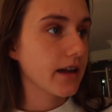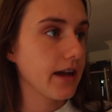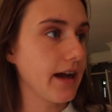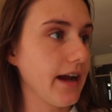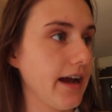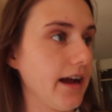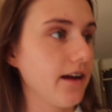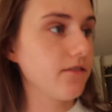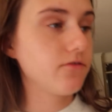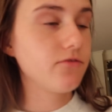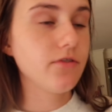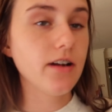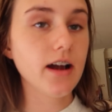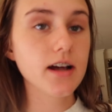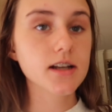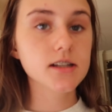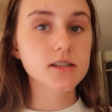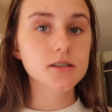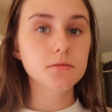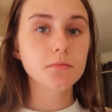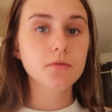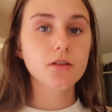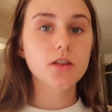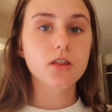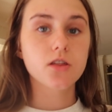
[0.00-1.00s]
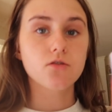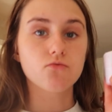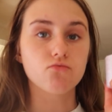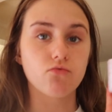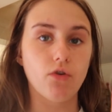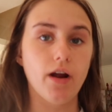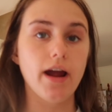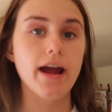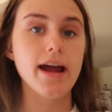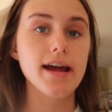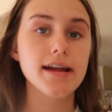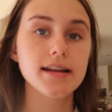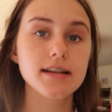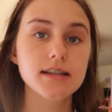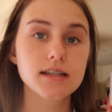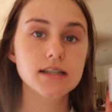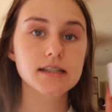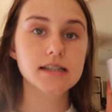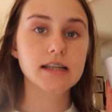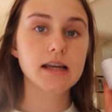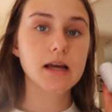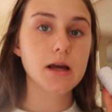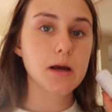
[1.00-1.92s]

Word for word: Okay, I found some thread,